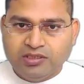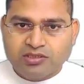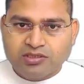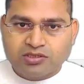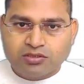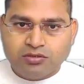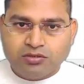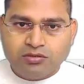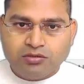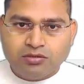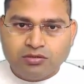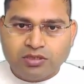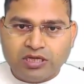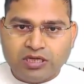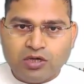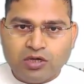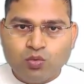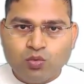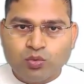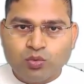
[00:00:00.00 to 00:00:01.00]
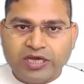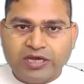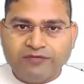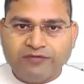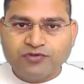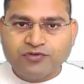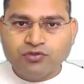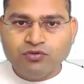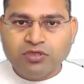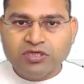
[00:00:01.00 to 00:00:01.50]
so now we
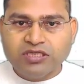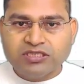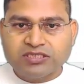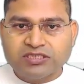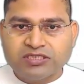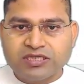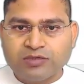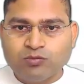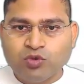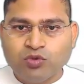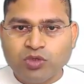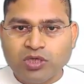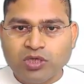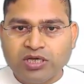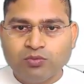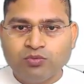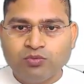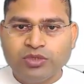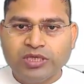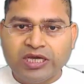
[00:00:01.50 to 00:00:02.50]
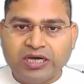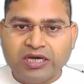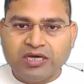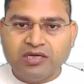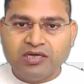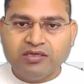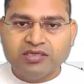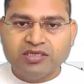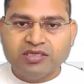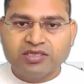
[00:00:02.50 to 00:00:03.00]
have two lists and we are we
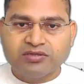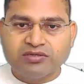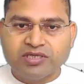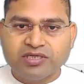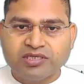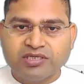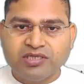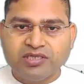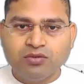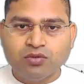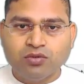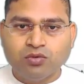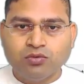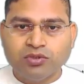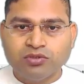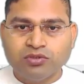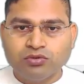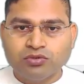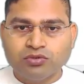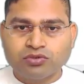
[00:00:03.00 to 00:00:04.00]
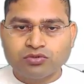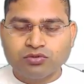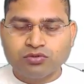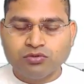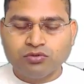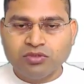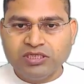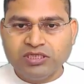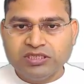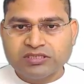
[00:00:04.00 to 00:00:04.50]
are iterating over those two
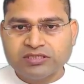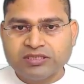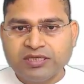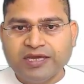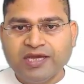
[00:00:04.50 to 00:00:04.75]
lists